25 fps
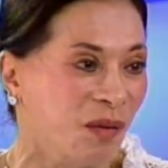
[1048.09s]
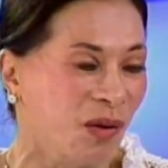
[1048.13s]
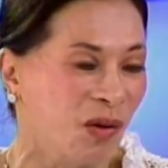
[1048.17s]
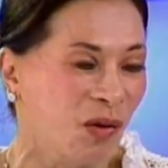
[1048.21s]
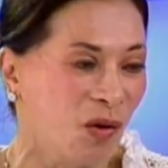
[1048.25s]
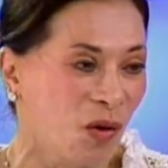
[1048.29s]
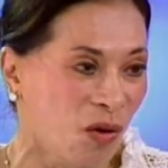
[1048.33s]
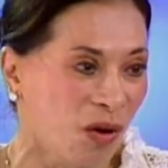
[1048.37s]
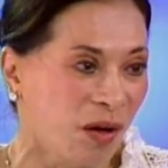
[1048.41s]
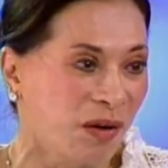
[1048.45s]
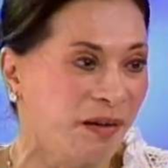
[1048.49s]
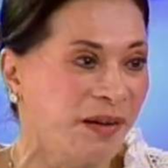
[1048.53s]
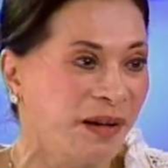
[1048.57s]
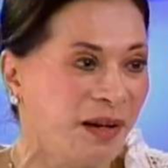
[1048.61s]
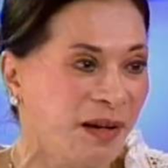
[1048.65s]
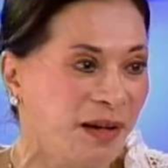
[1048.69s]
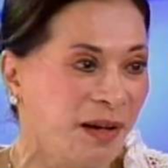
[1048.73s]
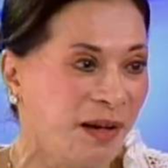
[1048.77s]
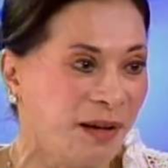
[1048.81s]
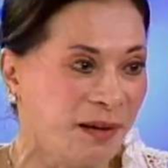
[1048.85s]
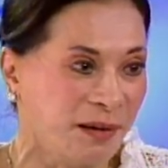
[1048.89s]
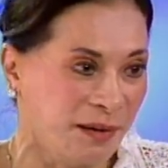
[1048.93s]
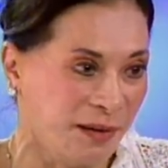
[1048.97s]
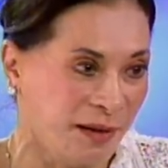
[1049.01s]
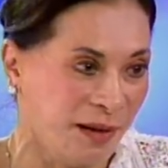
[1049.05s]
Cory,
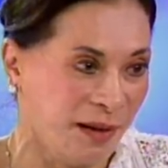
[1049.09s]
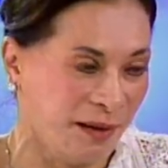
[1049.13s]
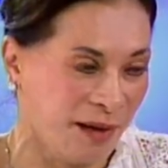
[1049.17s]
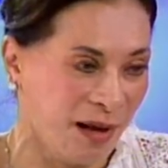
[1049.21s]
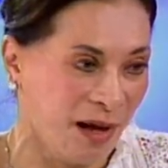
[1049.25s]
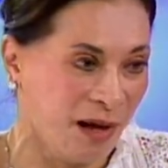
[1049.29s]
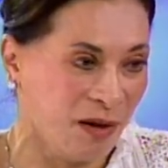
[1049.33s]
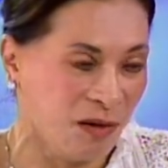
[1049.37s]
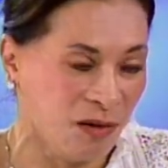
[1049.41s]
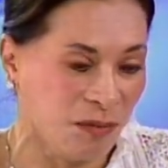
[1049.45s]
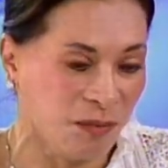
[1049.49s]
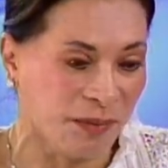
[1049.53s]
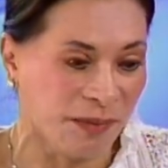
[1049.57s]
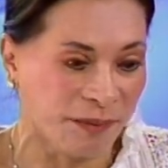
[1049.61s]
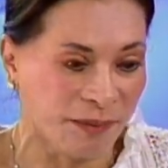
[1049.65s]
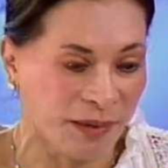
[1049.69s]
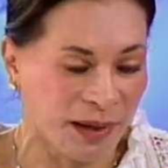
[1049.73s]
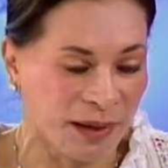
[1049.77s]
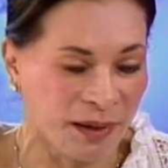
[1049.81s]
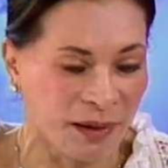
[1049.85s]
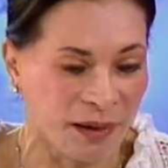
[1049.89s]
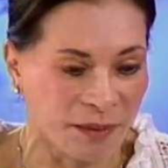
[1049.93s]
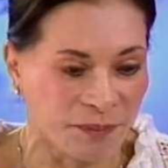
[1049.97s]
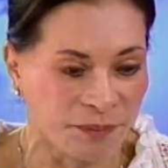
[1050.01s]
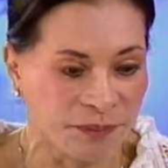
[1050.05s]
and now
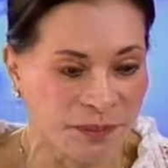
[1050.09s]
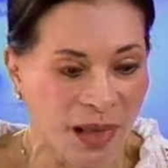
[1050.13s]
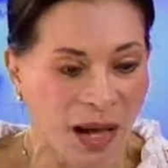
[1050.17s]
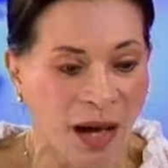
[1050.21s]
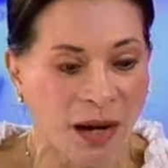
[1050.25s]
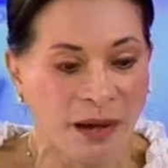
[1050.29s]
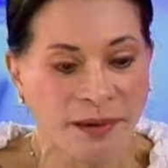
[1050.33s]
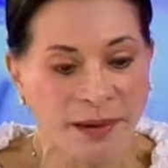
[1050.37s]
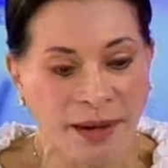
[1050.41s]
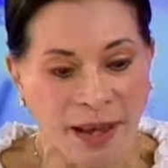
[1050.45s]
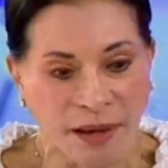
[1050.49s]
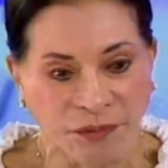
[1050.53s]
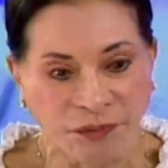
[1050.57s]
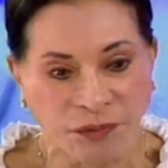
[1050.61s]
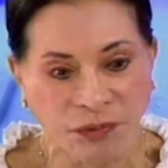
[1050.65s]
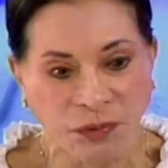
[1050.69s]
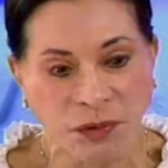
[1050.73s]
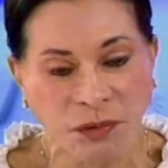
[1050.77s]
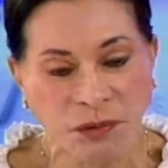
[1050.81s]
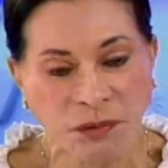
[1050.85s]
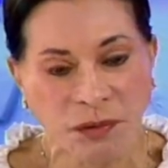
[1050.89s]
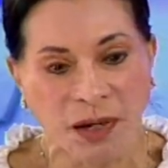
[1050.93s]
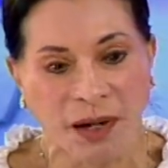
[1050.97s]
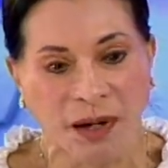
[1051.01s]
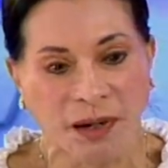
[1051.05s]
um, our
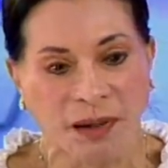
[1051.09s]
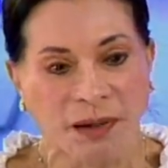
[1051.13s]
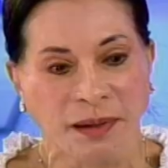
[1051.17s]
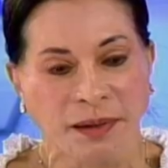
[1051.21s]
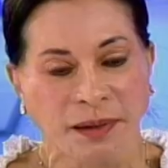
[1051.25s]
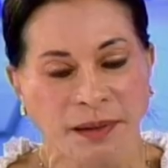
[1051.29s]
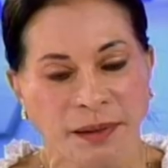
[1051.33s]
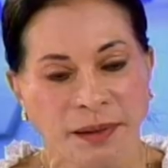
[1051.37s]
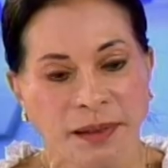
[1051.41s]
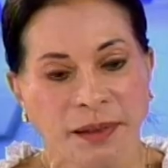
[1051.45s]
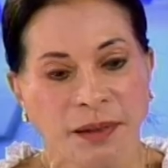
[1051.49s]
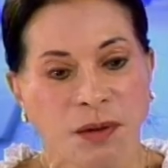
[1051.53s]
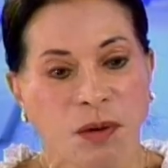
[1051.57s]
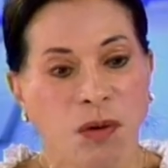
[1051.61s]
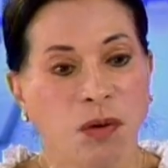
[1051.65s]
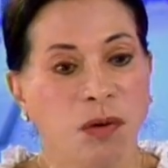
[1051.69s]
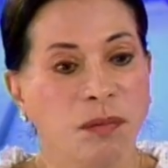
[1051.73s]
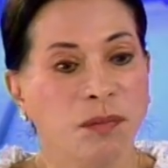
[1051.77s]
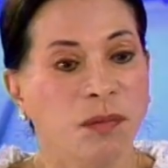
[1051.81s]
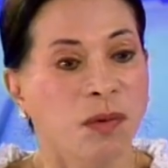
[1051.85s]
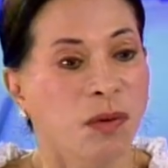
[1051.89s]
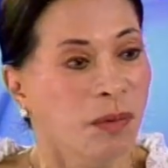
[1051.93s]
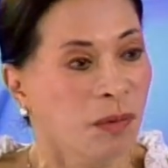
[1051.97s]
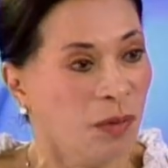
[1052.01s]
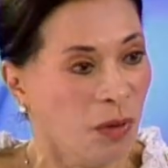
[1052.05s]
nephew, our
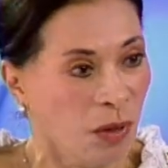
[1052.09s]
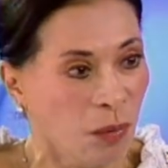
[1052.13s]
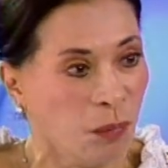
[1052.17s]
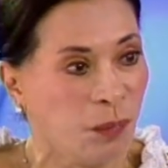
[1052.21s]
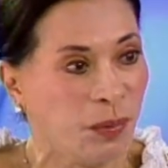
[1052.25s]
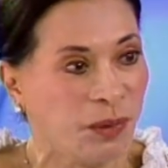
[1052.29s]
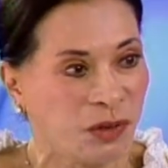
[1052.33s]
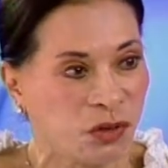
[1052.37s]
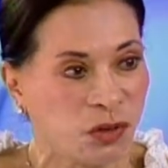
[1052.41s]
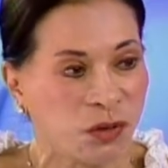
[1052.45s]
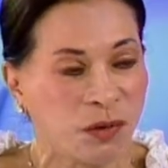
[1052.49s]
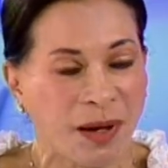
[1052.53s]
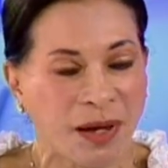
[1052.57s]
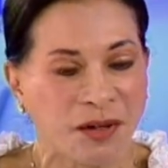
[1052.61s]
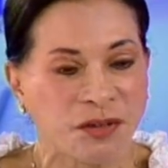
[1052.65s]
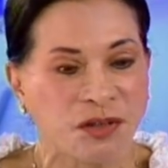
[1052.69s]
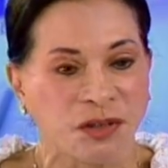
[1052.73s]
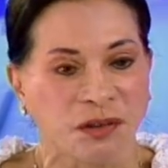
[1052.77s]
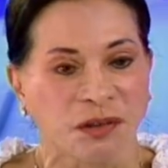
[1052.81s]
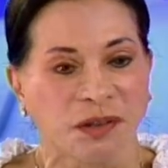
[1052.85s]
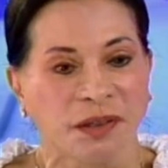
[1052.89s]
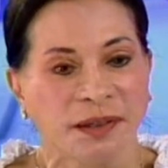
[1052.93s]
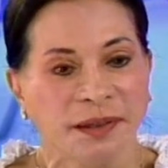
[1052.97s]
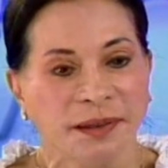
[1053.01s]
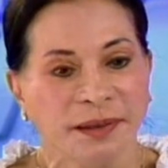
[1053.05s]
whom, whom, whom we
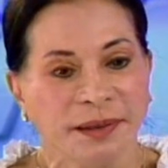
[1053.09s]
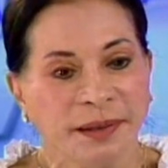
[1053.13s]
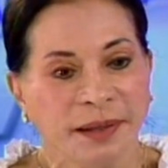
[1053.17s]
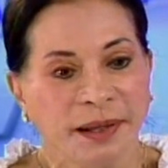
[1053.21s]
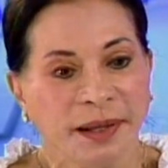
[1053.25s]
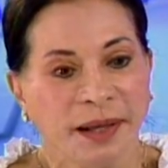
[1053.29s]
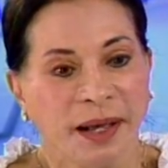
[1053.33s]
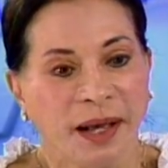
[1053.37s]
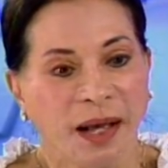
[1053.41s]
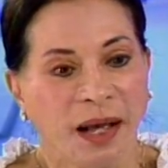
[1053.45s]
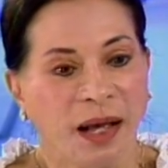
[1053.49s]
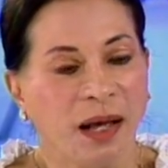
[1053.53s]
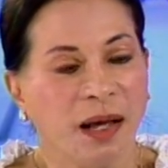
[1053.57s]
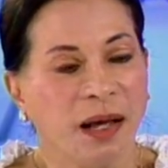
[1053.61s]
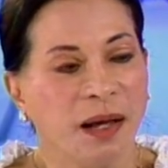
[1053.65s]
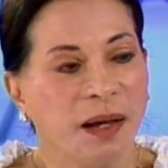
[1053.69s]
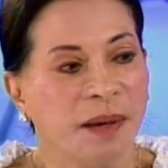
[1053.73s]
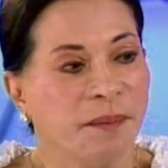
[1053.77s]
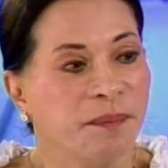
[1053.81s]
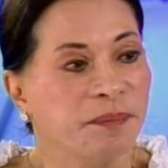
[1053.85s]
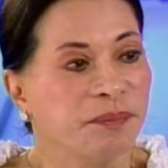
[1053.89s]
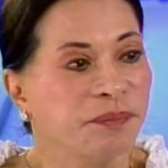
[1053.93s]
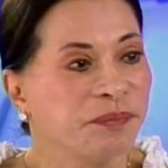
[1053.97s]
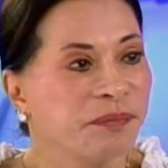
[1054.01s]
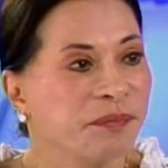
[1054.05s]
treasure
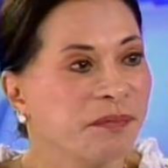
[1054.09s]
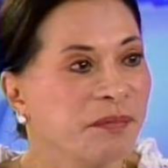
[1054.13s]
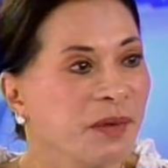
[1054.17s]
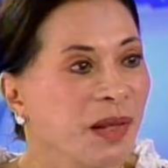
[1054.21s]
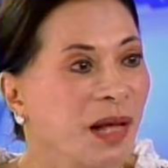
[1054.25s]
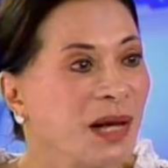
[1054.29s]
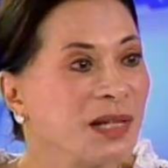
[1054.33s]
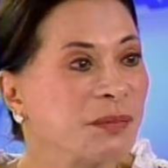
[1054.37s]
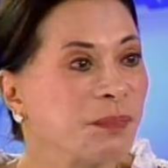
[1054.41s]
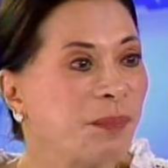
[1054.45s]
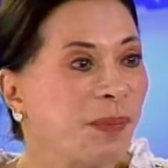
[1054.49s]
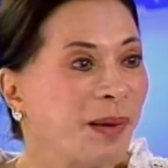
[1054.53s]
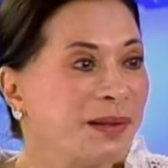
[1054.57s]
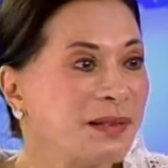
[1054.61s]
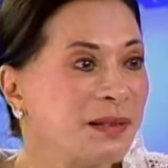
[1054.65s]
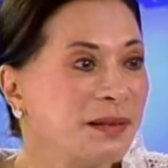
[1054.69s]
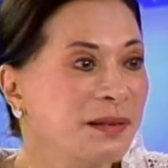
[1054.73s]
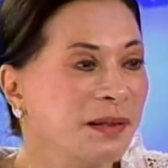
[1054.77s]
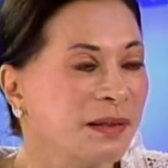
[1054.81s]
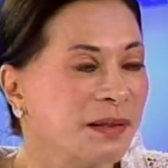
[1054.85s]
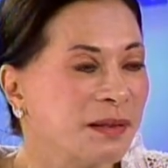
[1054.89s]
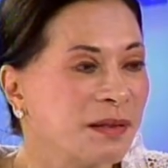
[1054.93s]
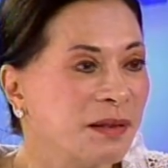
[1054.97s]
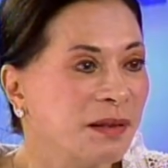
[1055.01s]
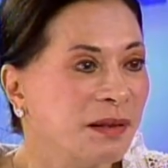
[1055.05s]
um, as
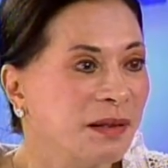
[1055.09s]
president.